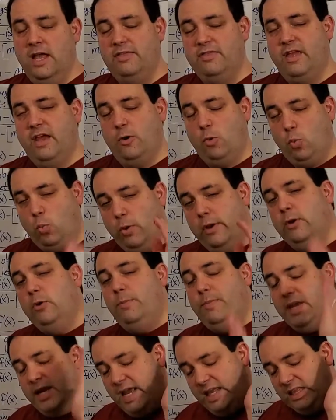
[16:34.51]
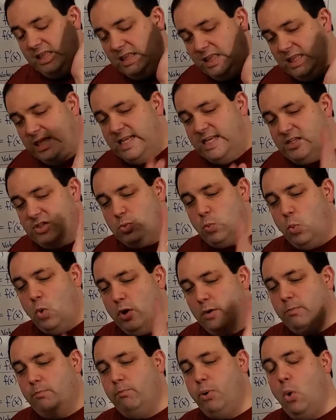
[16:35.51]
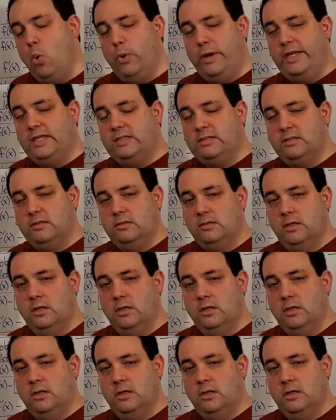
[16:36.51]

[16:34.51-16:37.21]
there will be at least one point